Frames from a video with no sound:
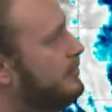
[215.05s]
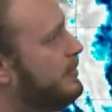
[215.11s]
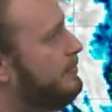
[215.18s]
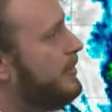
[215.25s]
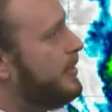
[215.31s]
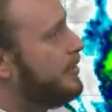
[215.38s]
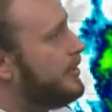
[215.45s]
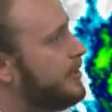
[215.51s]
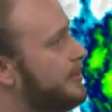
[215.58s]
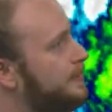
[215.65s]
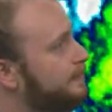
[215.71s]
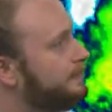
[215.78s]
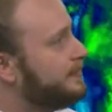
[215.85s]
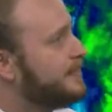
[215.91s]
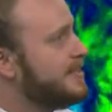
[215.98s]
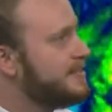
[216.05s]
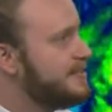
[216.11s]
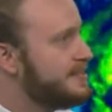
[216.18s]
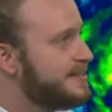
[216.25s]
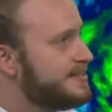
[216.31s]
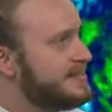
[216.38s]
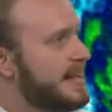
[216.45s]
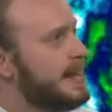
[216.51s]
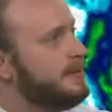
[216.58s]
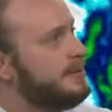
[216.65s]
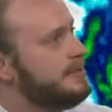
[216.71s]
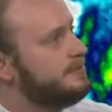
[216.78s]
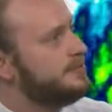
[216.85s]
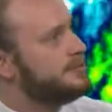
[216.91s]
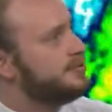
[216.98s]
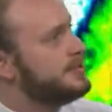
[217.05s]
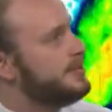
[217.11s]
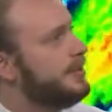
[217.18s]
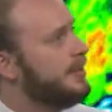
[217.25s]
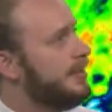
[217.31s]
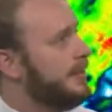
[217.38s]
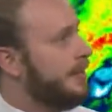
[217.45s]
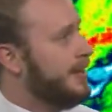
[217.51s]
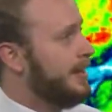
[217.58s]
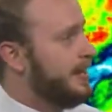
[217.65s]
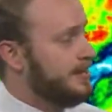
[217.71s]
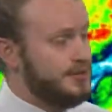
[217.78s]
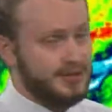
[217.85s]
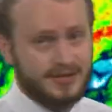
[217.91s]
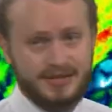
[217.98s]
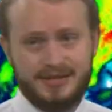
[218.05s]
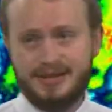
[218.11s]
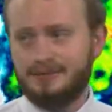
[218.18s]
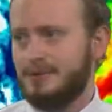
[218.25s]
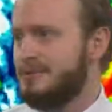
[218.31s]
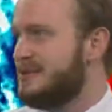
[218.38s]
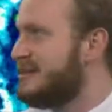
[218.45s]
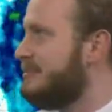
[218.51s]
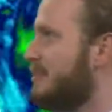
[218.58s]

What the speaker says: bit better here. This is the satellite imagery, and as you can see, and let me step